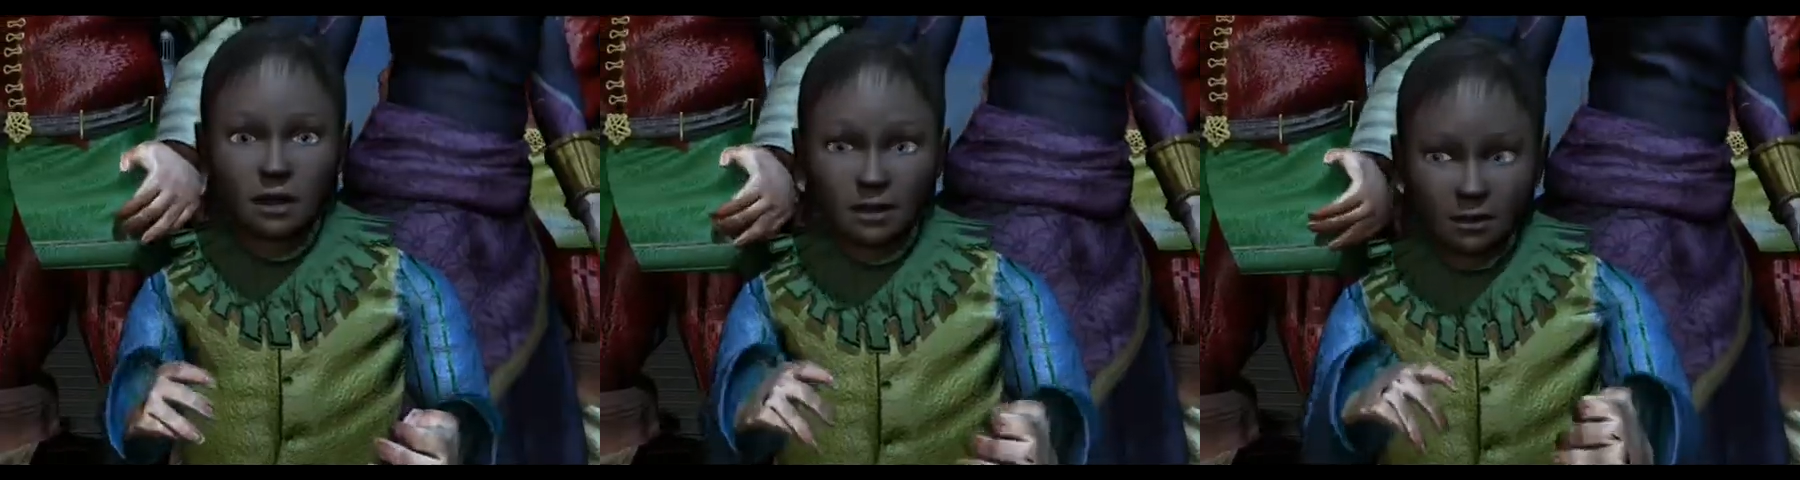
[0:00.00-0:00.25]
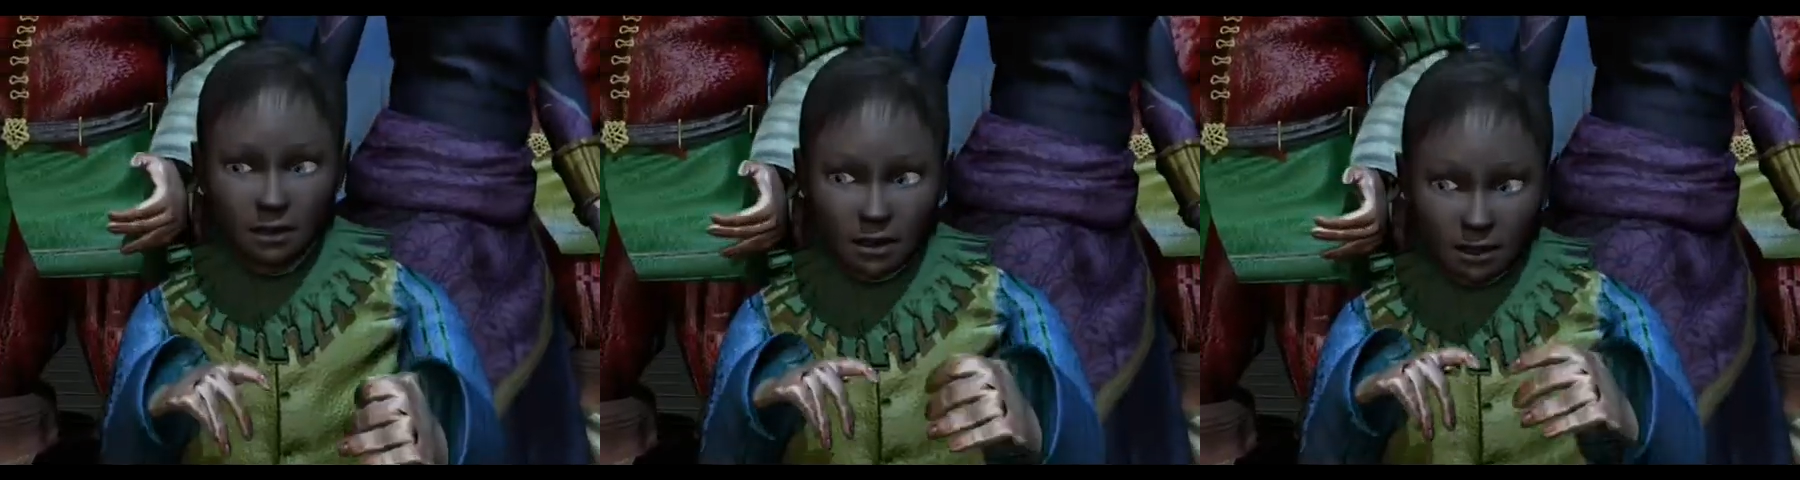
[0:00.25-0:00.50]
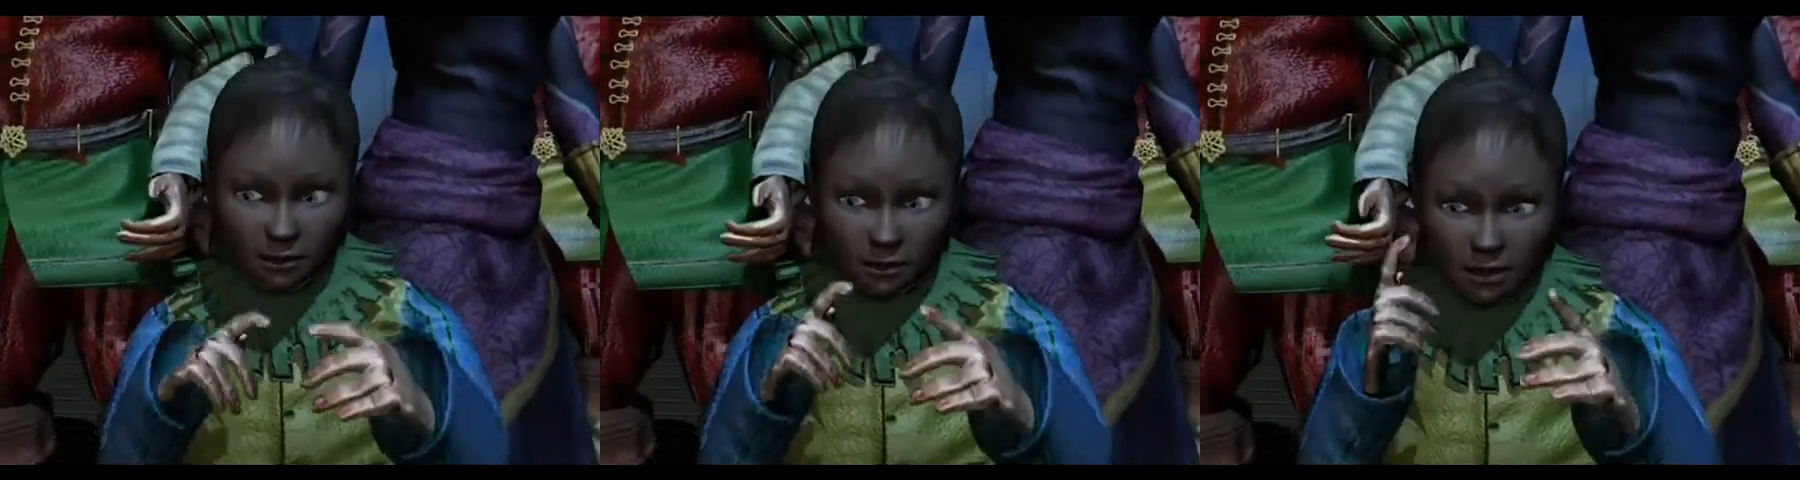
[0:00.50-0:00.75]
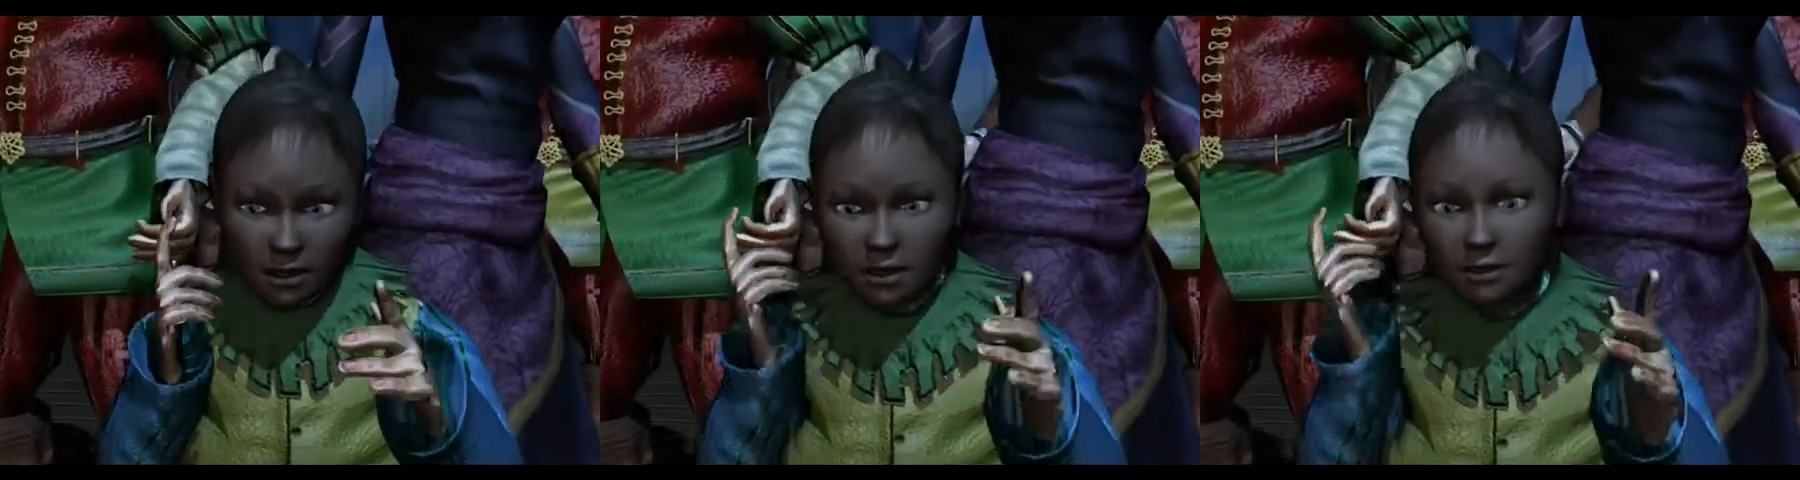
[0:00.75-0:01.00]
the king of
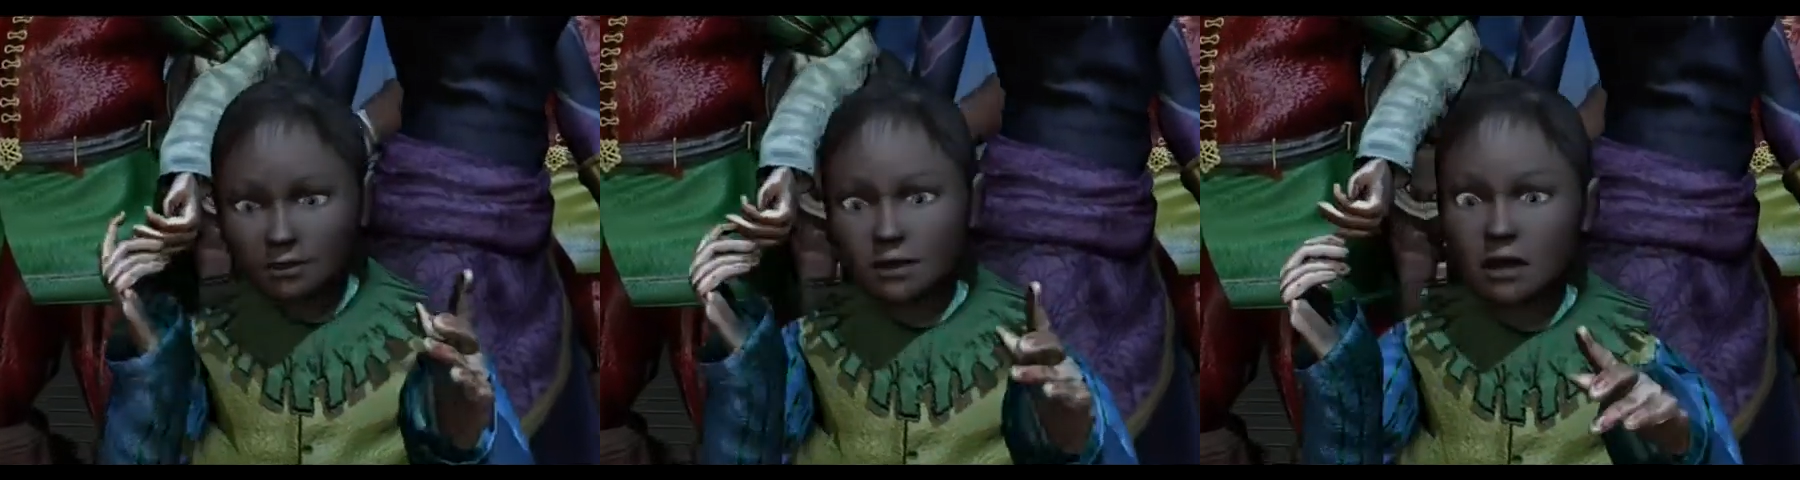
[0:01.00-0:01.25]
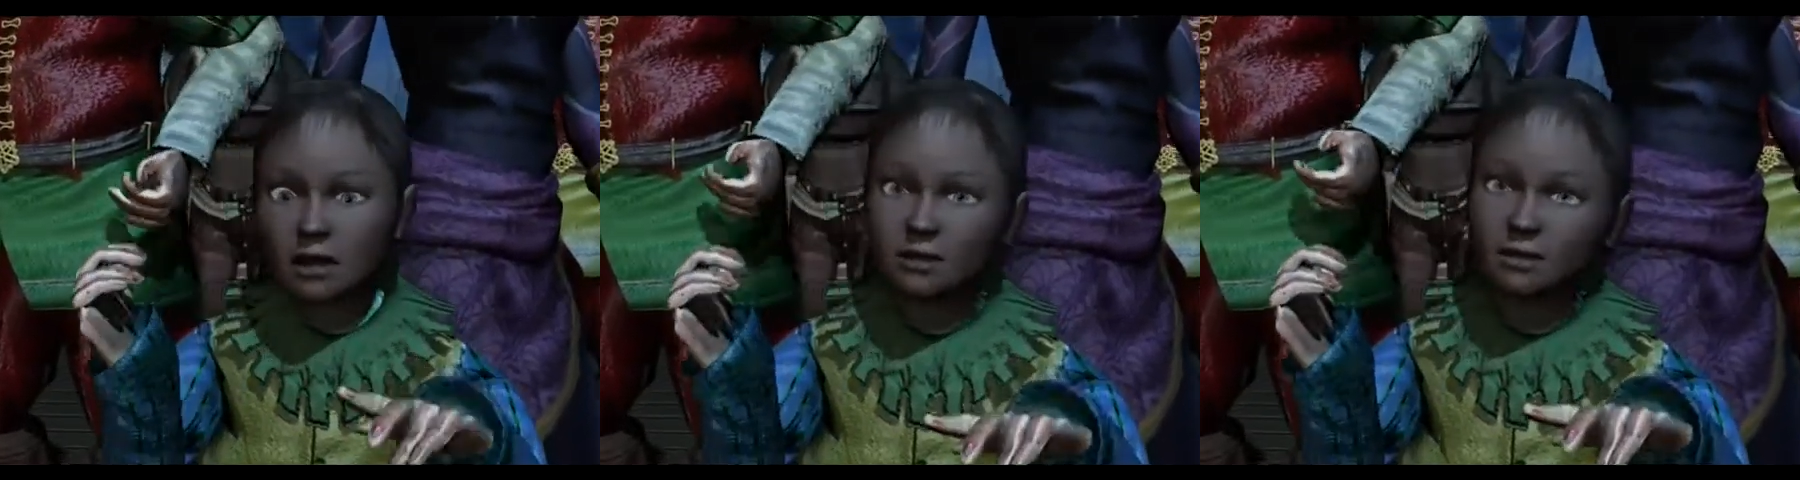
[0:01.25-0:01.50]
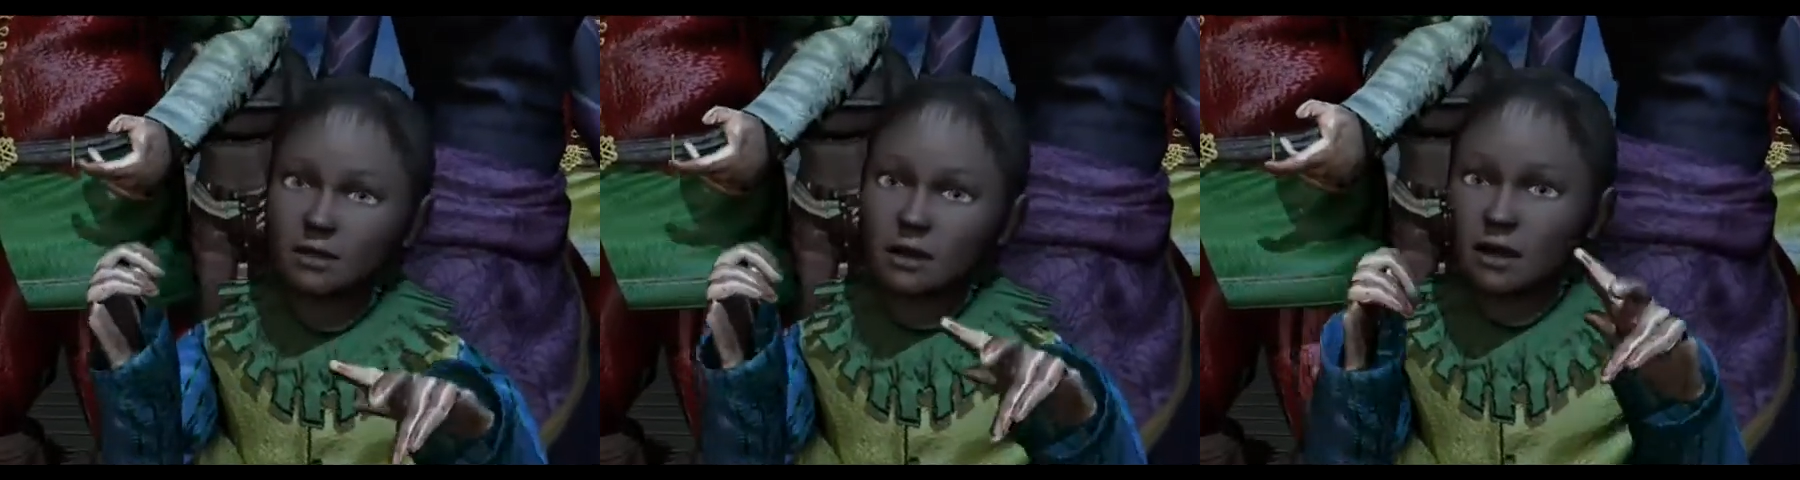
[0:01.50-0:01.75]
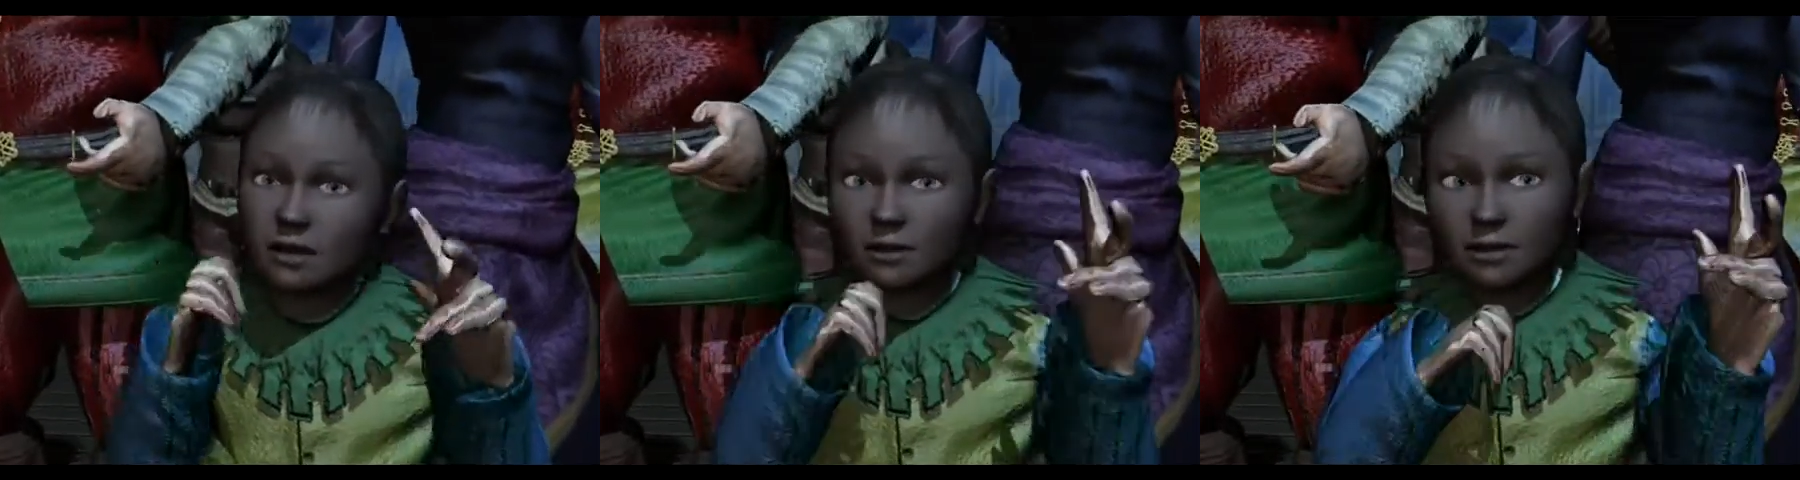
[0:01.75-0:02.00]
carven
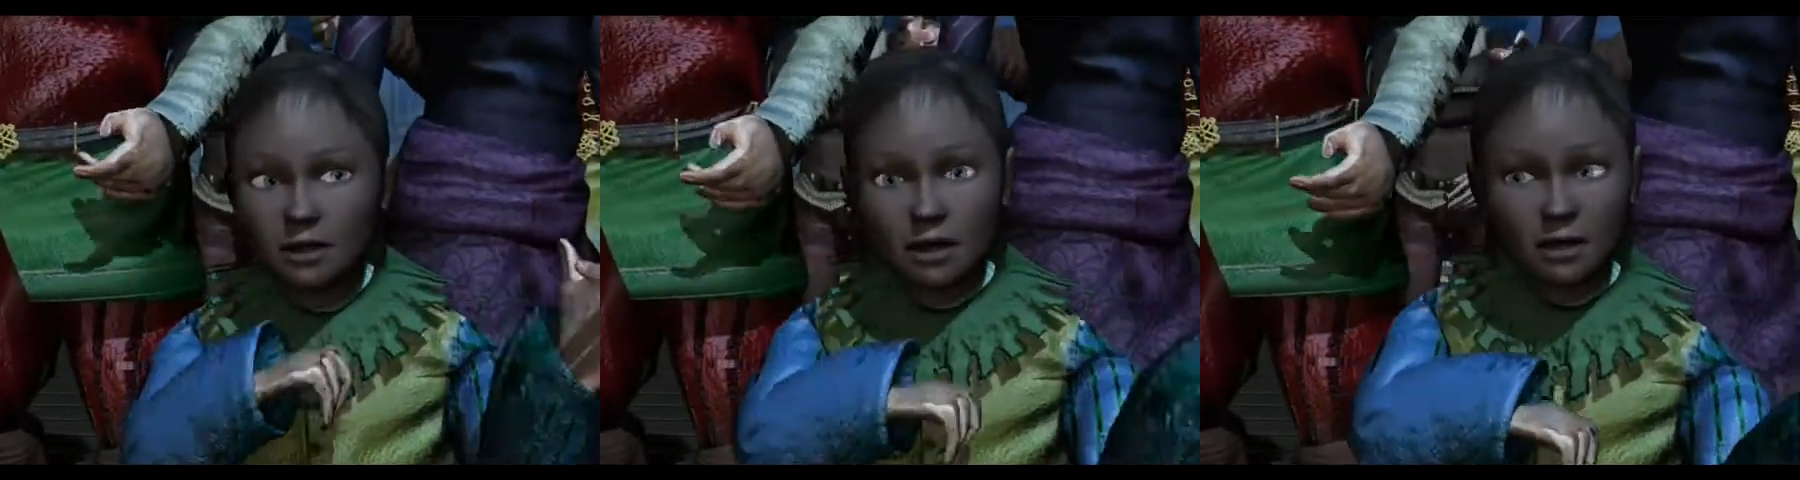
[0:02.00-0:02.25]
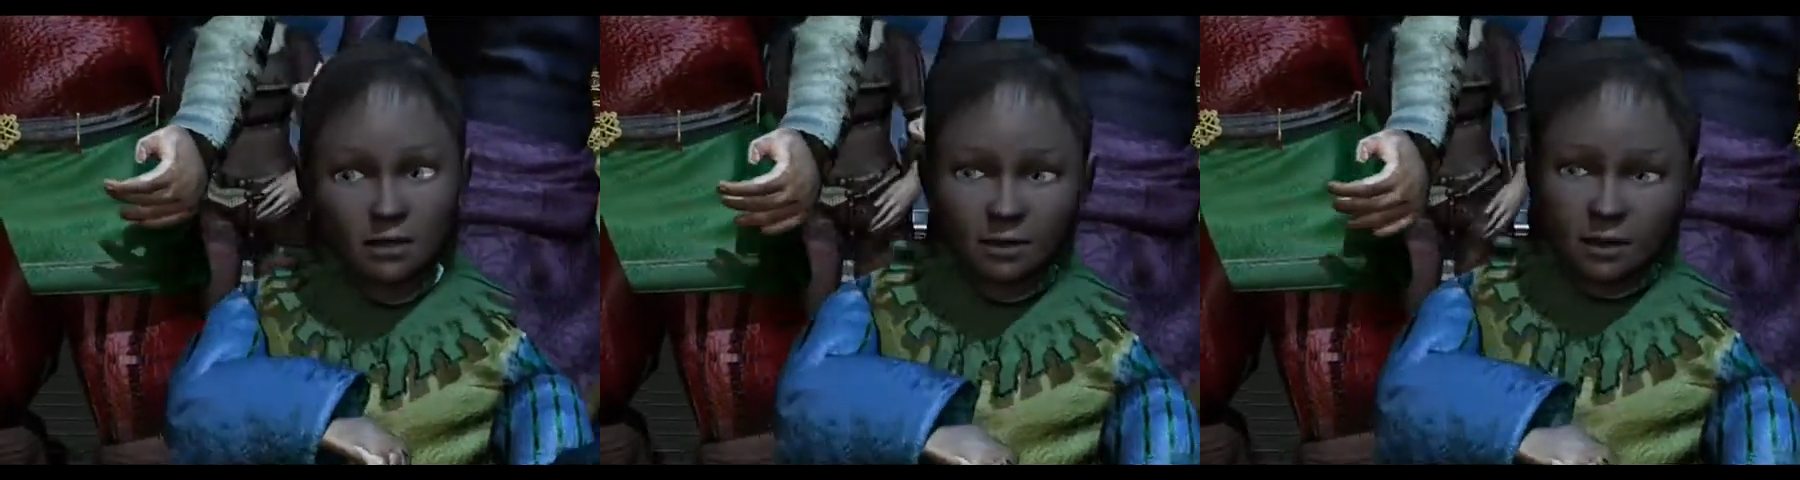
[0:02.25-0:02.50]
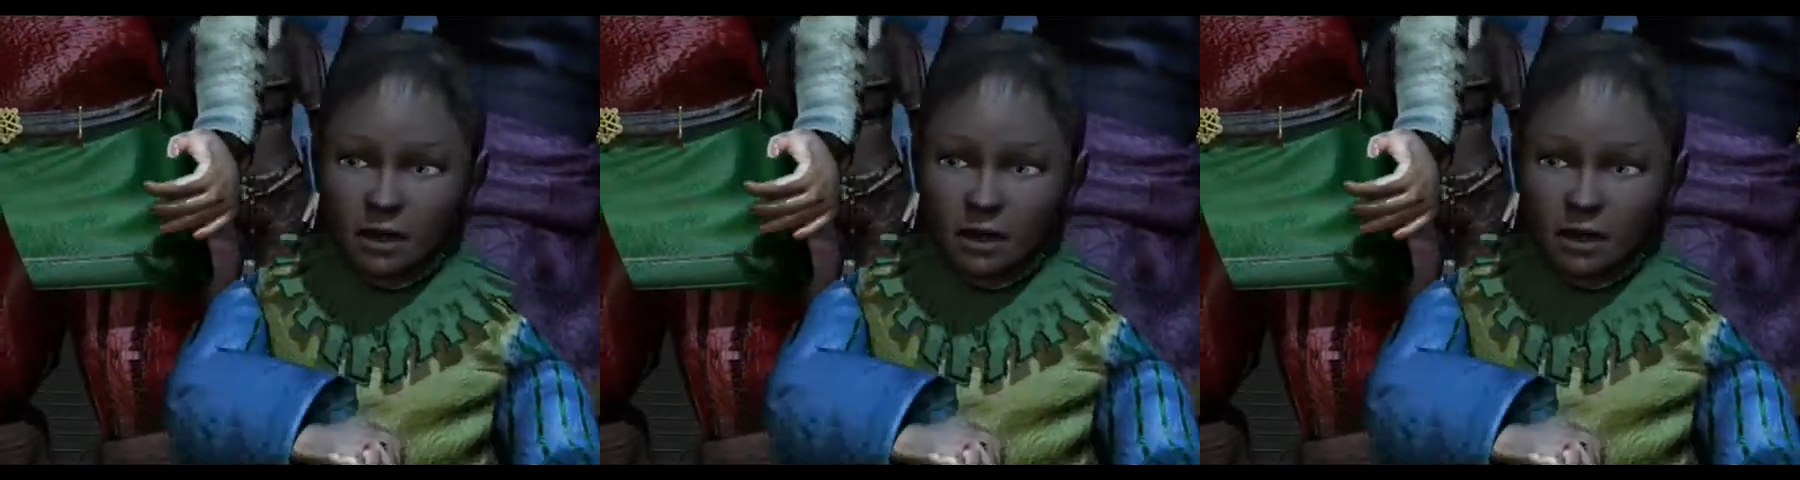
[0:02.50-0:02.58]
stone, the lord